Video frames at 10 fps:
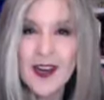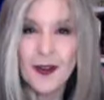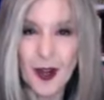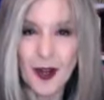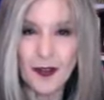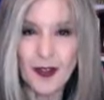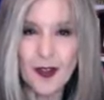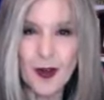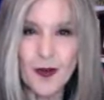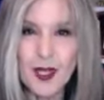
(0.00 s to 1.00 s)
Wonderful.
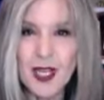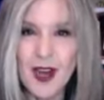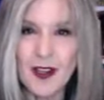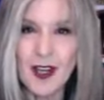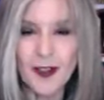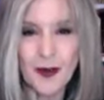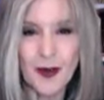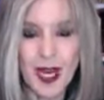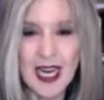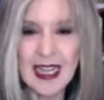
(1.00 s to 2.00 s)
So we are
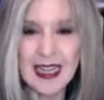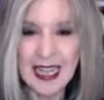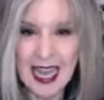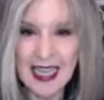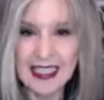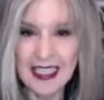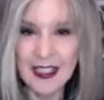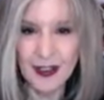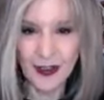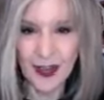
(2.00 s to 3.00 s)
underway, and that is
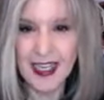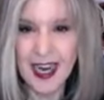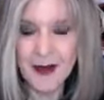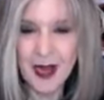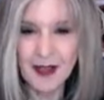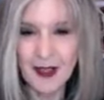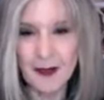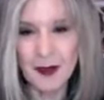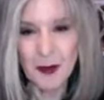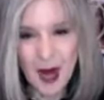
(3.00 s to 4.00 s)
great. I'm Hank
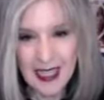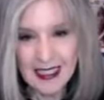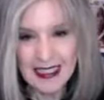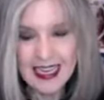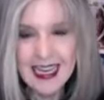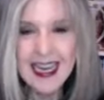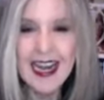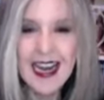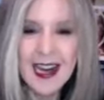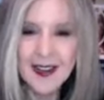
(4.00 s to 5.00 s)
Philippi Ryan,
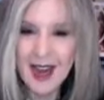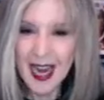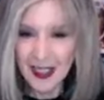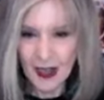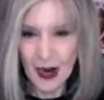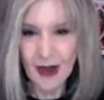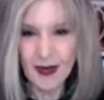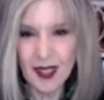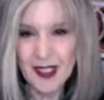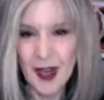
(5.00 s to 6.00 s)
as
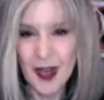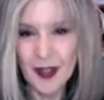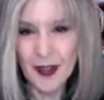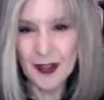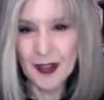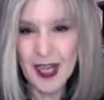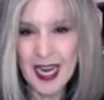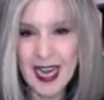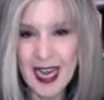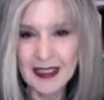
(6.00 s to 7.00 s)
always, on
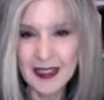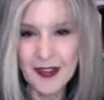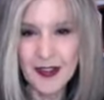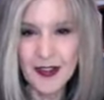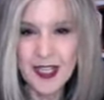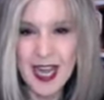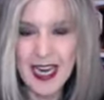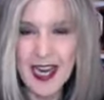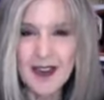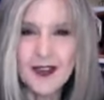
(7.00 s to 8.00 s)
Thursday at 11:30
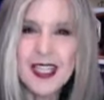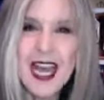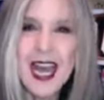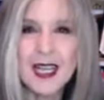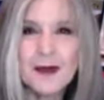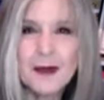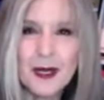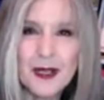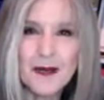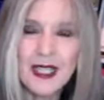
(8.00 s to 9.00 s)
a.m. with Hannah
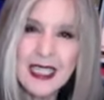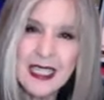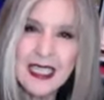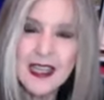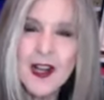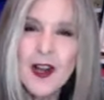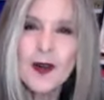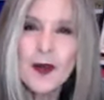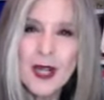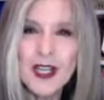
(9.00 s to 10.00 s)
Mary McKinnon,
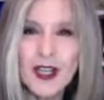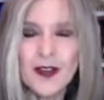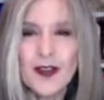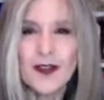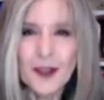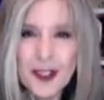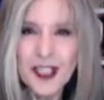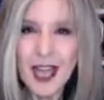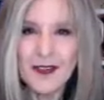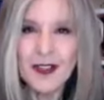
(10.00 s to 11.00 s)
reading you the first
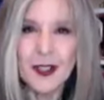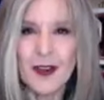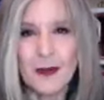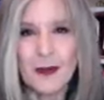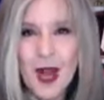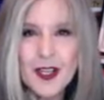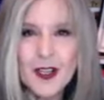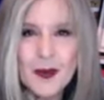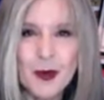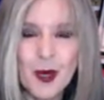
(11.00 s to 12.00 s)
chapter of a brand
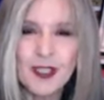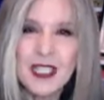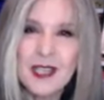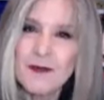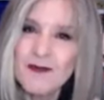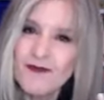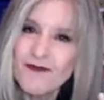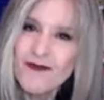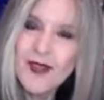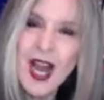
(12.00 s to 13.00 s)
new book,
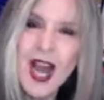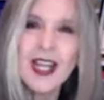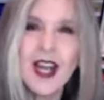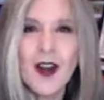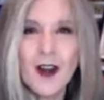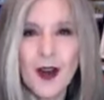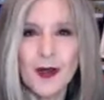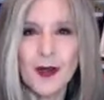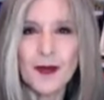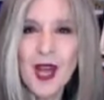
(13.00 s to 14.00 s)
not our
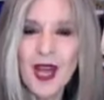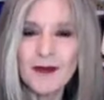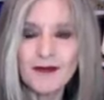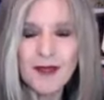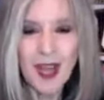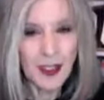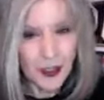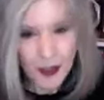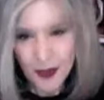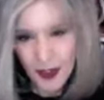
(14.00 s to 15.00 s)
own, not
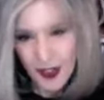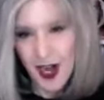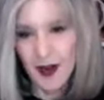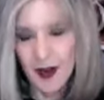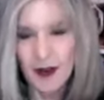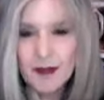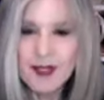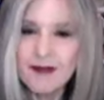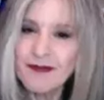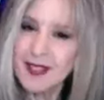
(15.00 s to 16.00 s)
usually our own, but
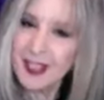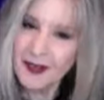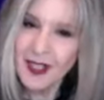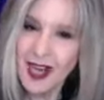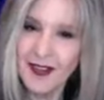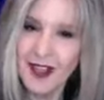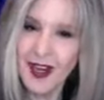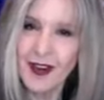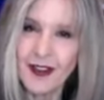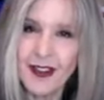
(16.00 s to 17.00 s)
sometimes our
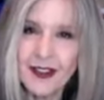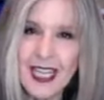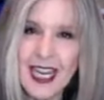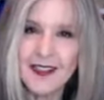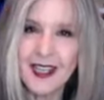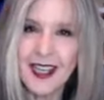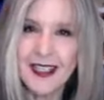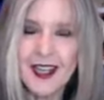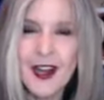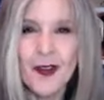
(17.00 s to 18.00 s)
own, okay,
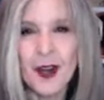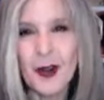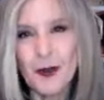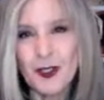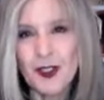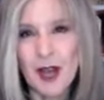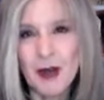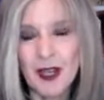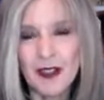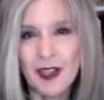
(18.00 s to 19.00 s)
when our books come
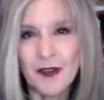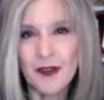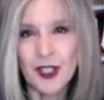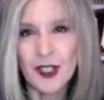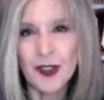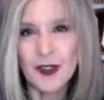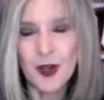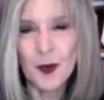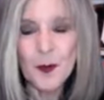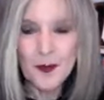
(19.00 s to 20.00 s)
out every year.
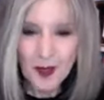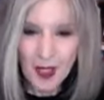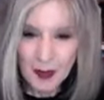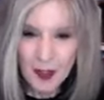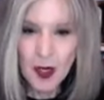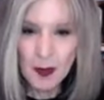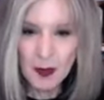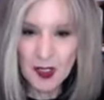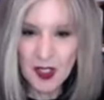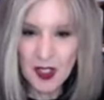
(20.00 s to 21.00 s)
So I'm so
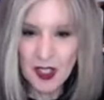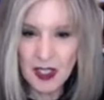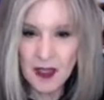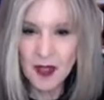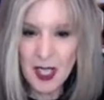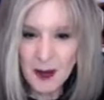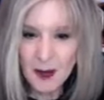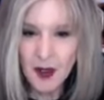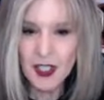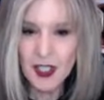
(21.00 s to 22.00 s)
pleased to see you,
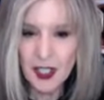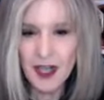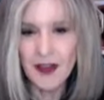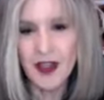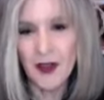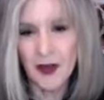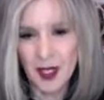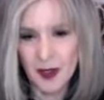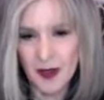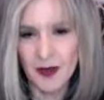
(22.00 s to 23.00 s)
Kimmer and Sharon. Oh,
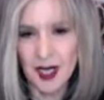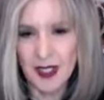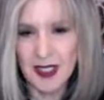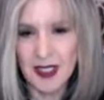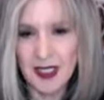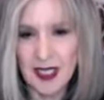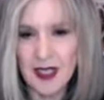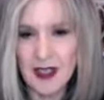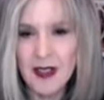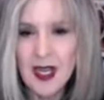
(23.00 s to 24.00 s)
that's so nice to see
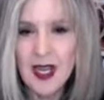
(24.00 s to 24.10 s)
you.